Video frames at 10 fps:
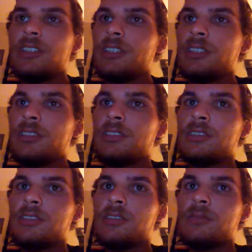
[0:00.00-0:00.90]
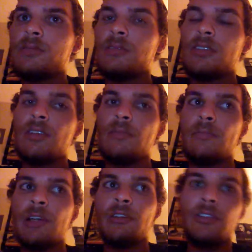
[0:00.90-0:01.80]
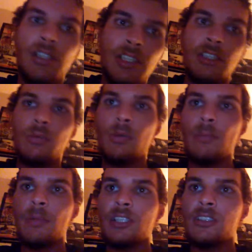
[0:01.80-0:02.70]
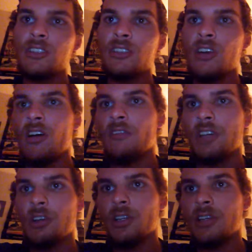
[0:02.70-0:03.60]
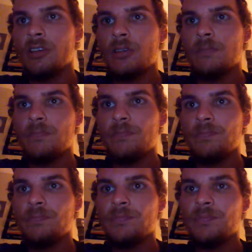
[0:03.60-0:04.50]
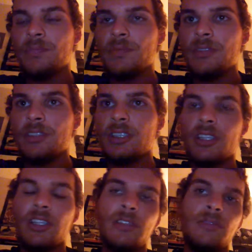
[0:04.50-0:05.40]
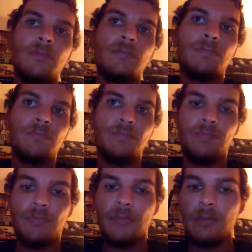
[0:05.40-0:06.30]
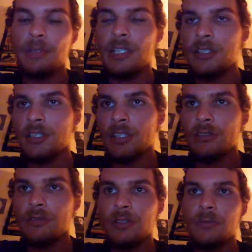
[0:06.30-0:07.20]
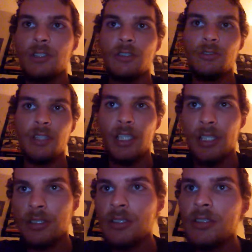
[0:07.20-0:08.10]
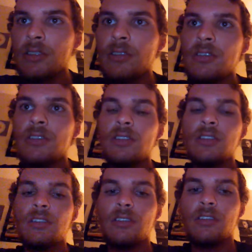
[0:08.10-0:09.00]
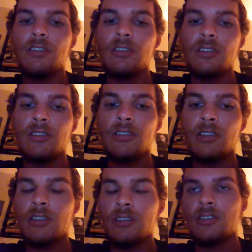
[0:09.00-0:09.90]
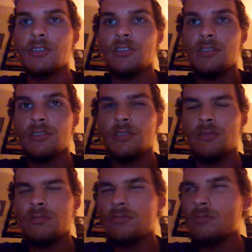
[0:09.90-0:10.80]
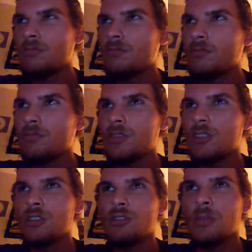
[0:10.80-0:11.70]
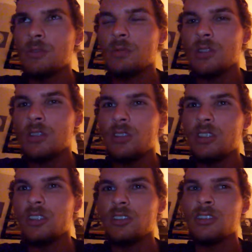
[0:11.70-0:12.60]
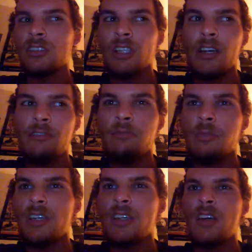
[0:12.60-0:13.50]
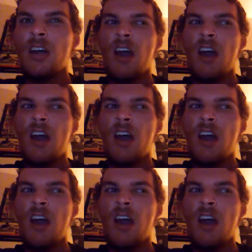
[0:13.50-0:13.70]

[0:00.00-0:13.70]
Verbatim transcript: It's the melody is what makes the song very good, and the pacing of it was great. The guitars and the drums were a little soft, but